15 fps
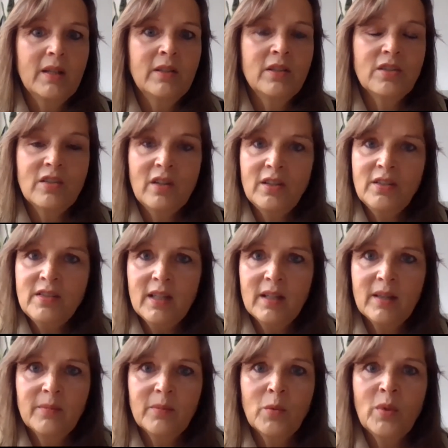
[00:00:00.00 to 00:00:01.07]

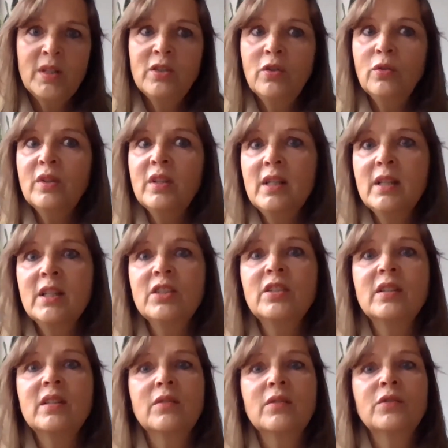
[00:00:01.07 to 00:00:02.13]
discussing. We took the
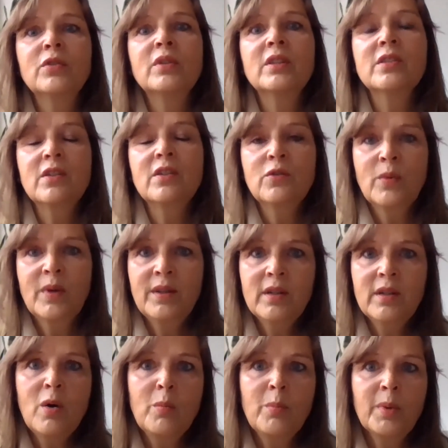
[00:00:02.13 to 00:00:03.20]
initiative to discuss with
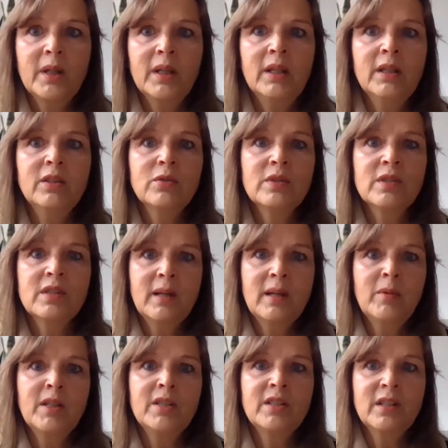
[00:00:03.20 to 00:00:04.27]
the company to
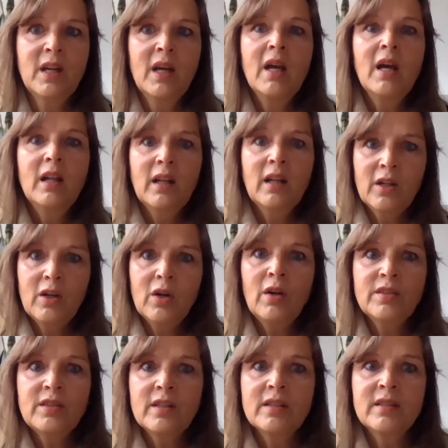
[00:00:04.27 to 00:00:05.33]
establish, like
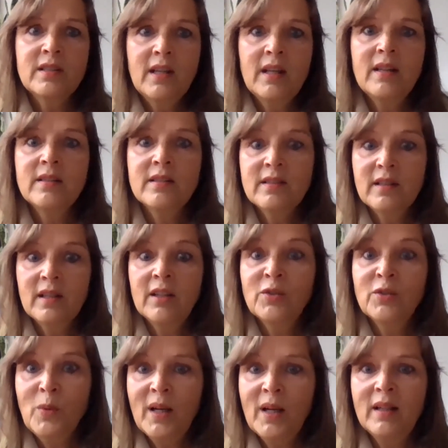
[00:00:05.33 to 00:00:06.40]
Åsa says
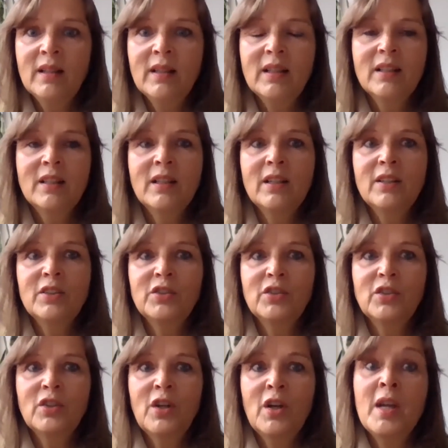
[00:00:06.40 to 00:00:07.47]
as well, as
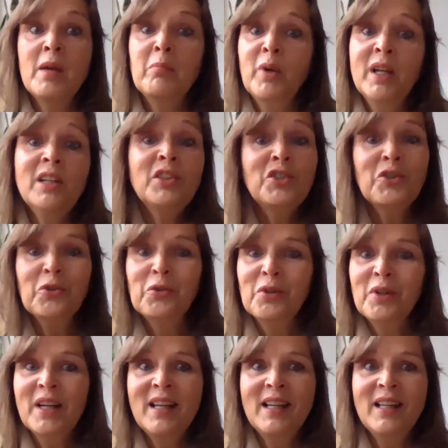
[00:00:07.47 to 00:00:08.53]
a bridge
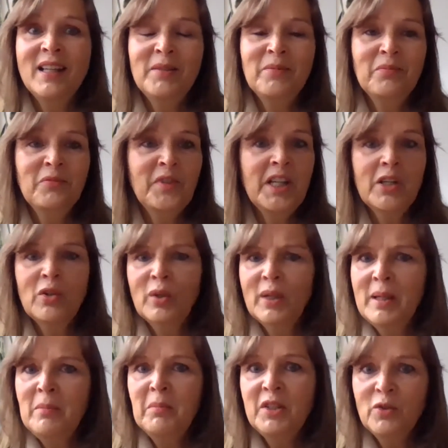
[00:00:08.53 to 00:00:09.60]
or a vehicle
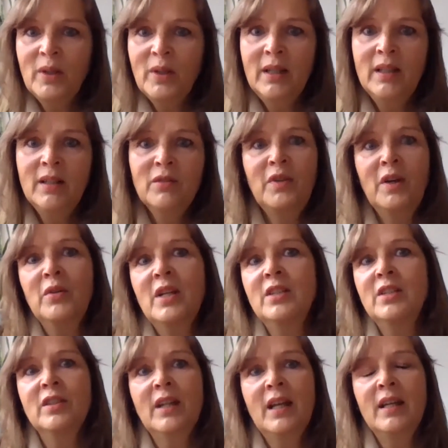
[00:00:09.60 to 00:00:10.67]
in between
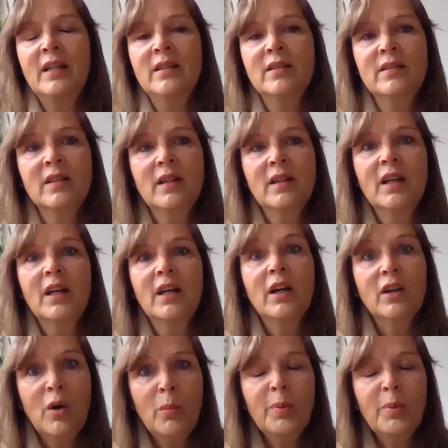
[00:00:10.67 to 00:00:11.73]
foundation and
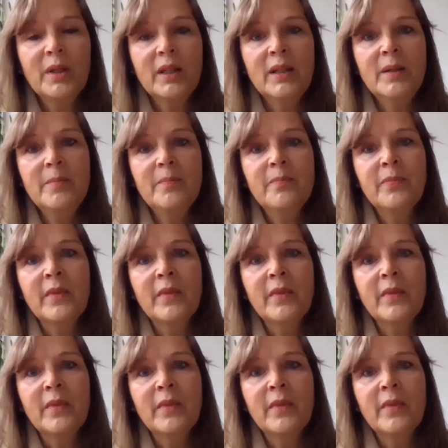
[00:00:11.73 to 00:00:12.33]
company,